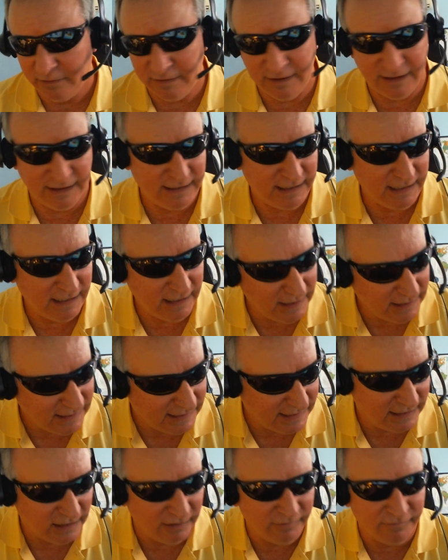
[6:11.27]
Did he
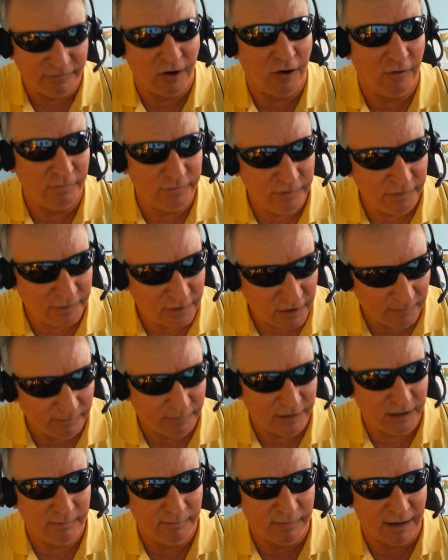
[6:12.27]
get involved in the
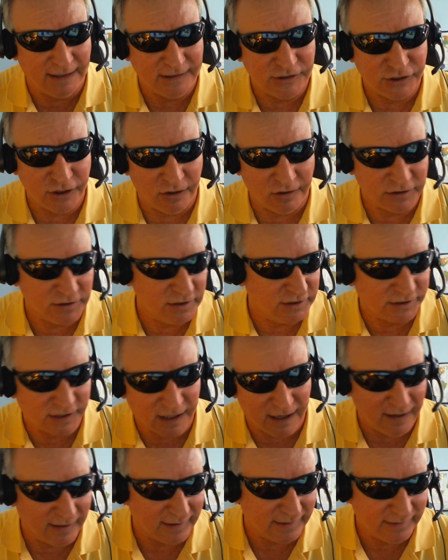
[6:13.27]
company and buy shares in the
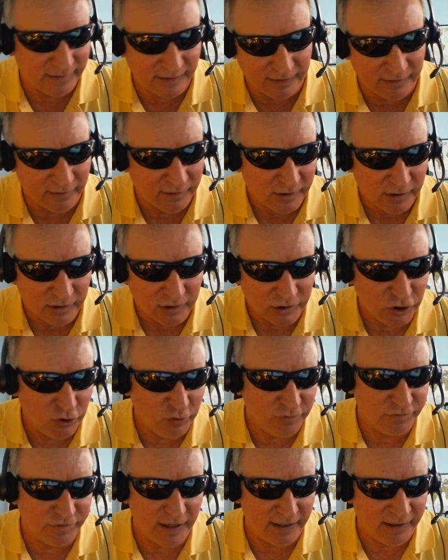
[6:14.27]
stock and then
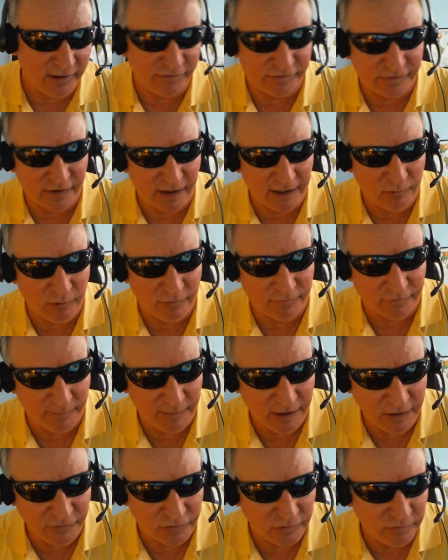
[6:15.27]
use that insider
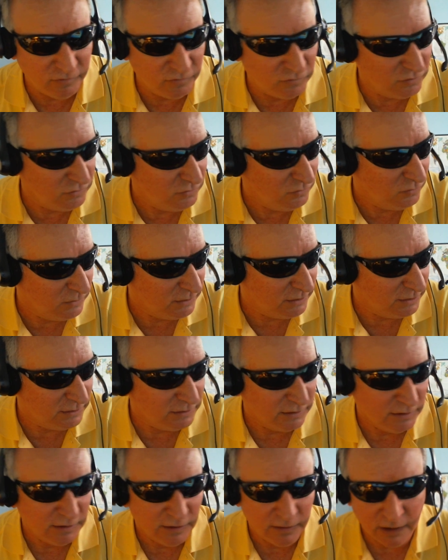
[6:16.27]
information
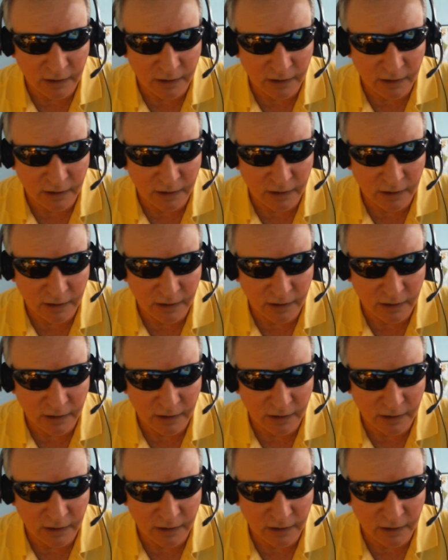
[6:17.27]
to